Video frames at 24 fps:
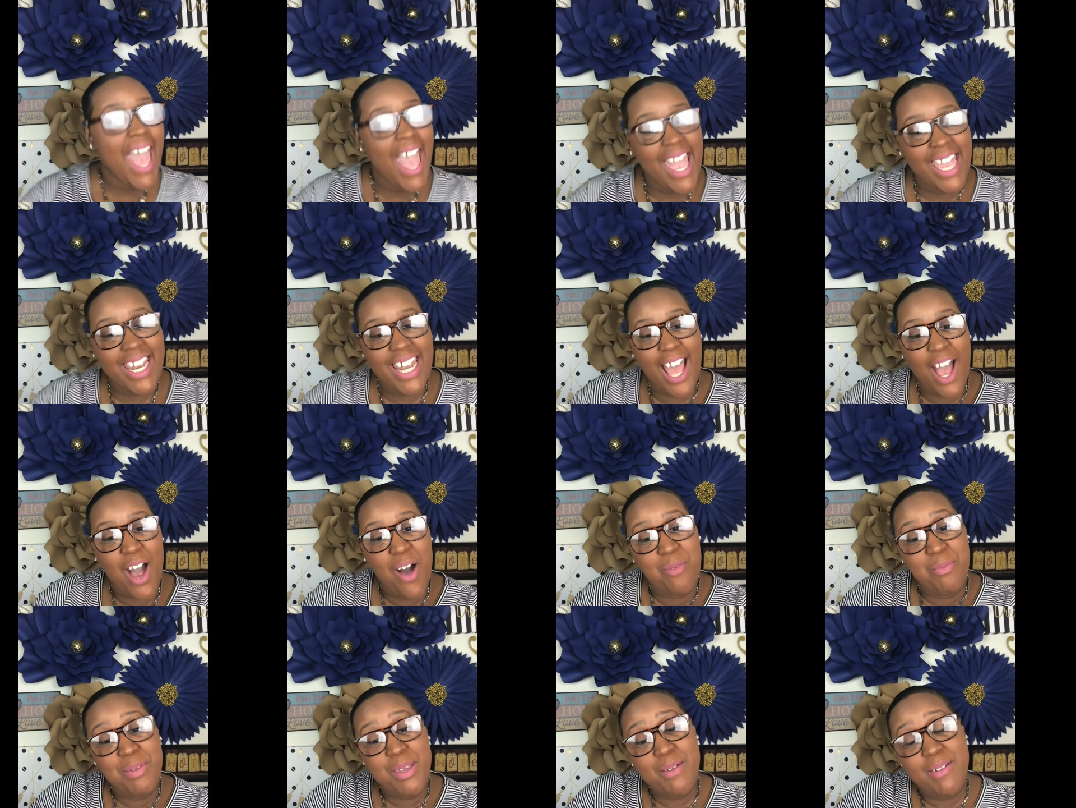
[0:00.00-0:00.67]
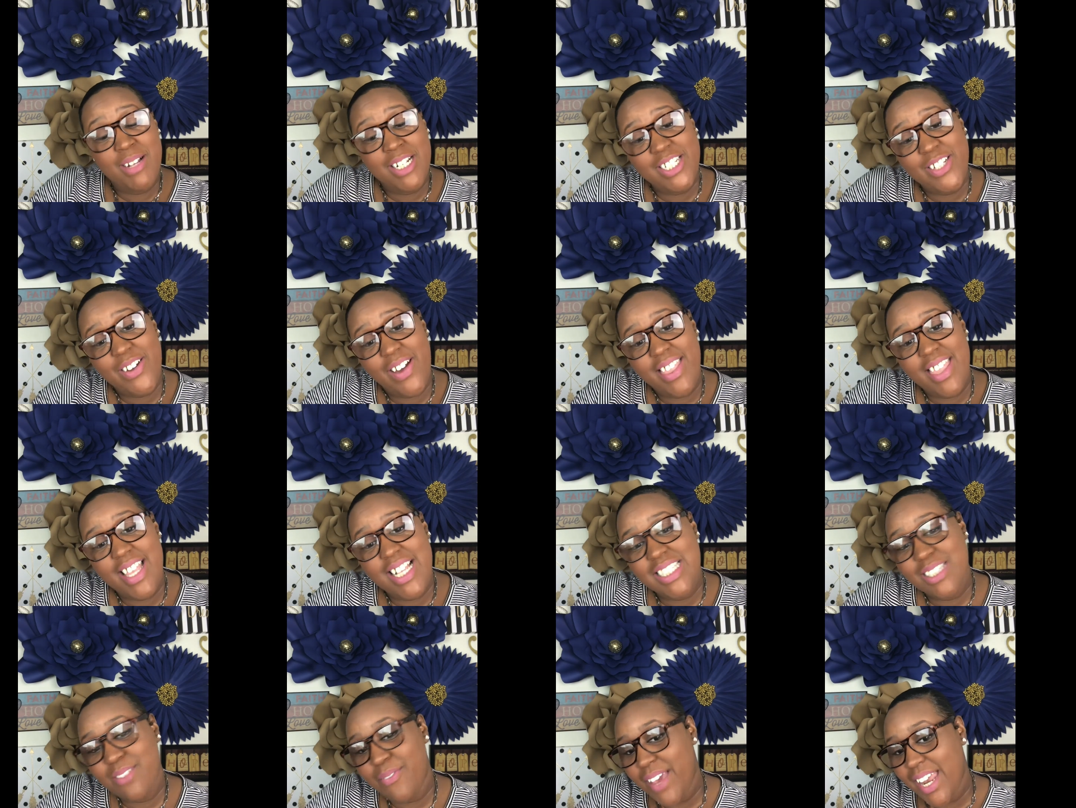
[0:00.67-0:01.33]
And I hope you enjoy
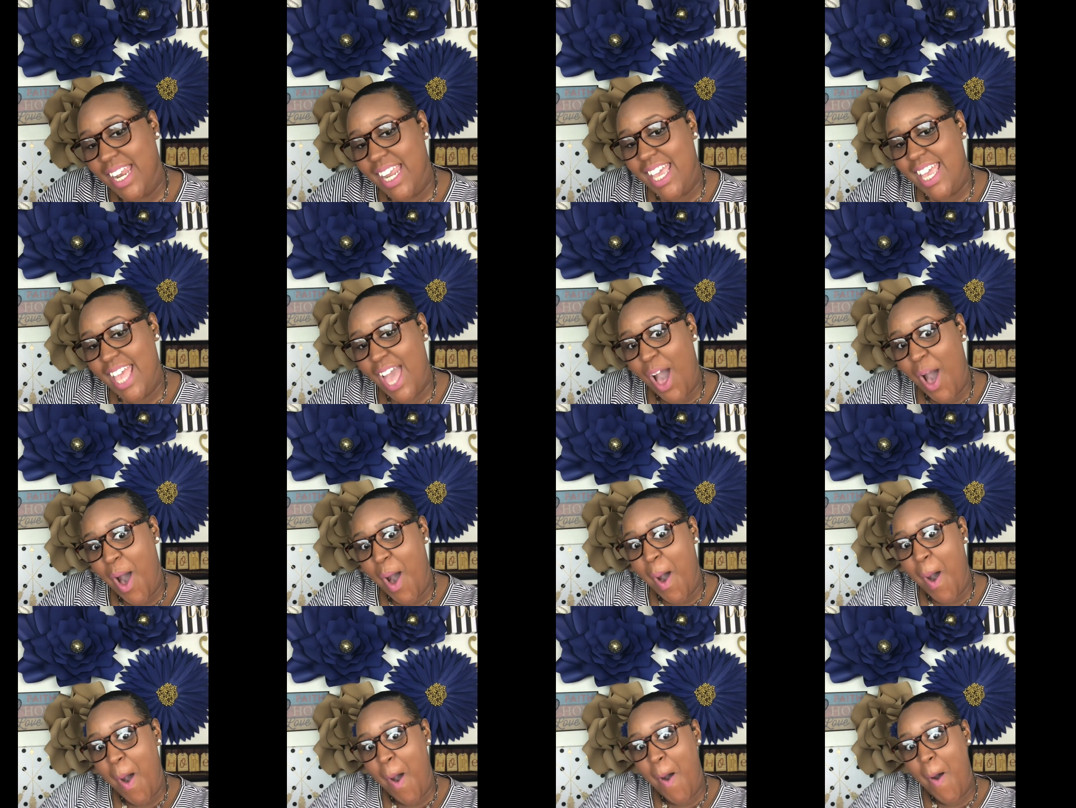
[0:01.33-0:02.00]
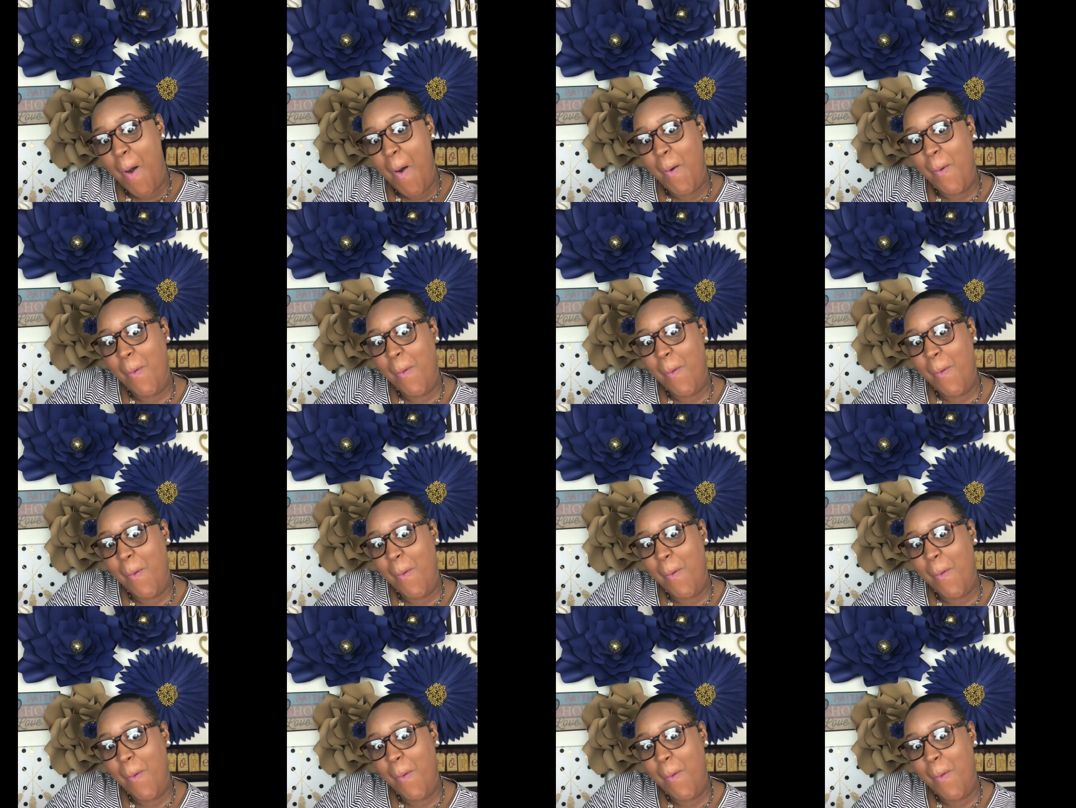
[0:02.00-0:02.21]
this video.